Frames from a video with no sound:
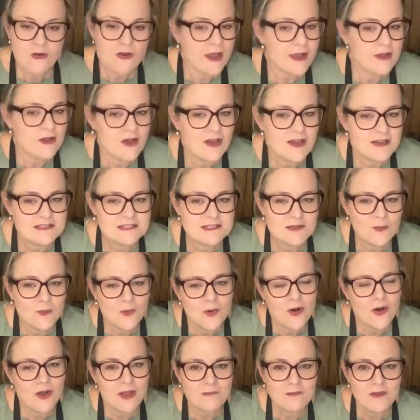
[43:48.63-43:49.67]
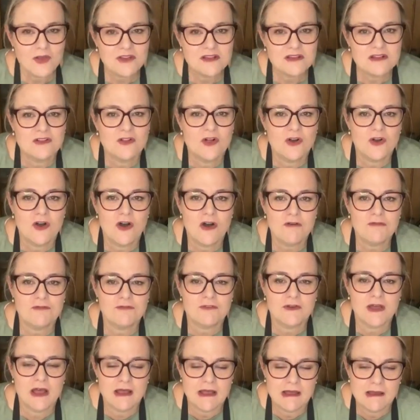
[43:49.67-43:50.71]
All right, guys. Well, I'm going to clock
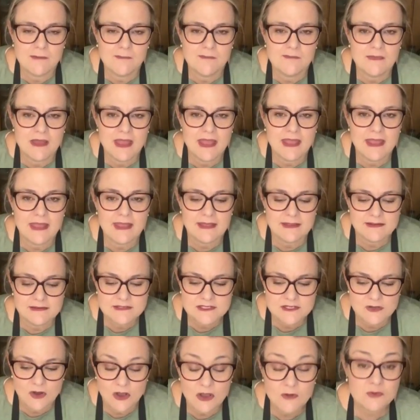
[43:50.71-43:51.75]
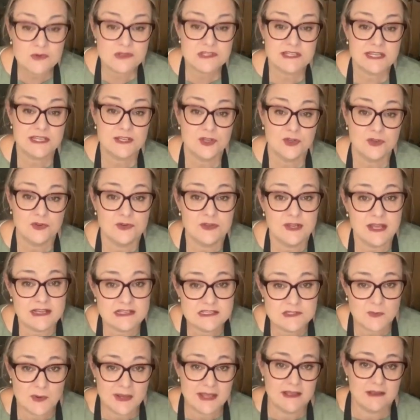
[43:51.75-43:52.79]
off, and I will see you
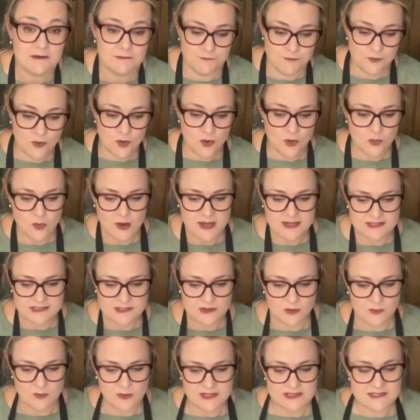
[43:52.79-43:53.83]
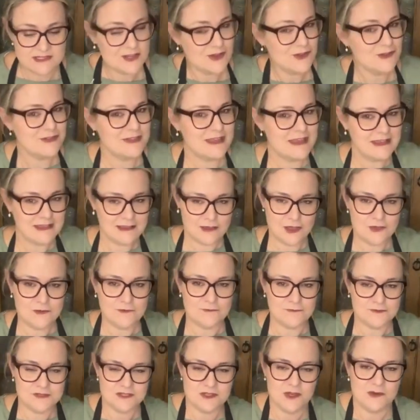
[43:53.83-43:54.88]
next week for Waste Not Wednesday. Thank
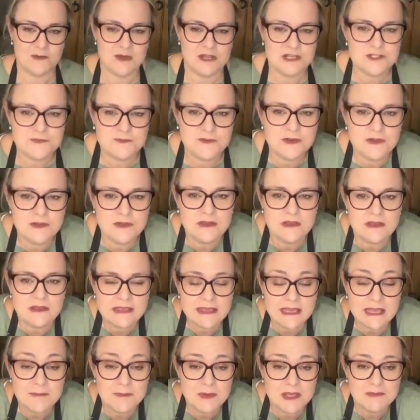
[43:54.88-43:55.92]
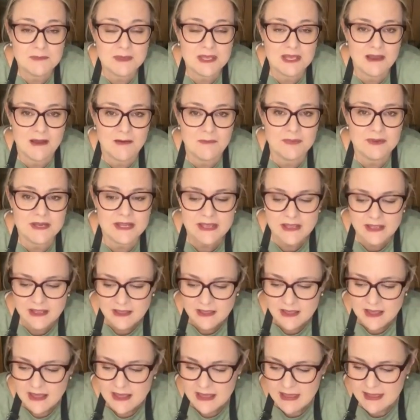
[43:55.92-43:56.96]
you so much for keeping me company.
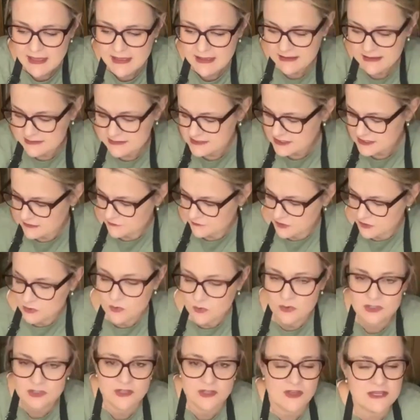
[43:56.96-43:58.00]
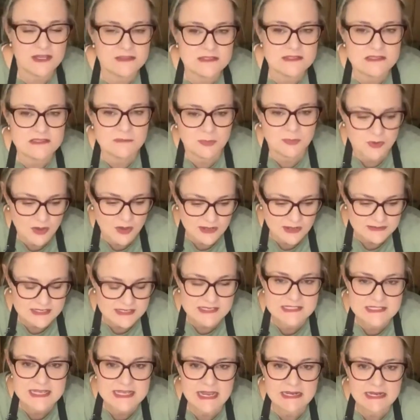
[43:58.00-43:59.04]
And if you would like the supply
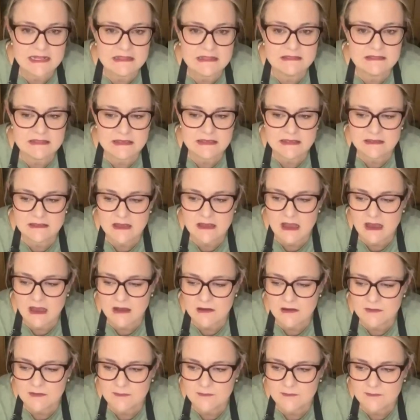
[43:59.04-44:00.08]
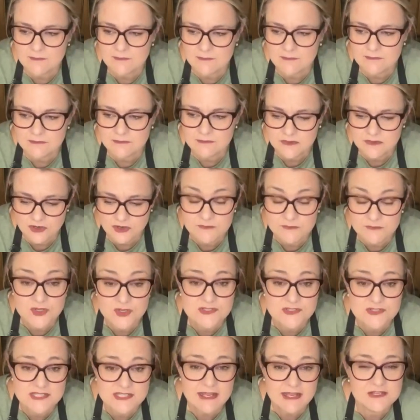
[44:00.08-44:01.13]
list to anything that
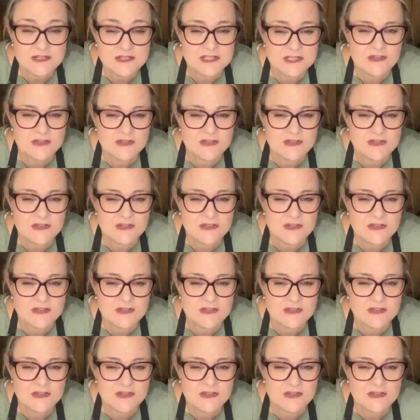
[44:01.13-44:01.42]
I've used today,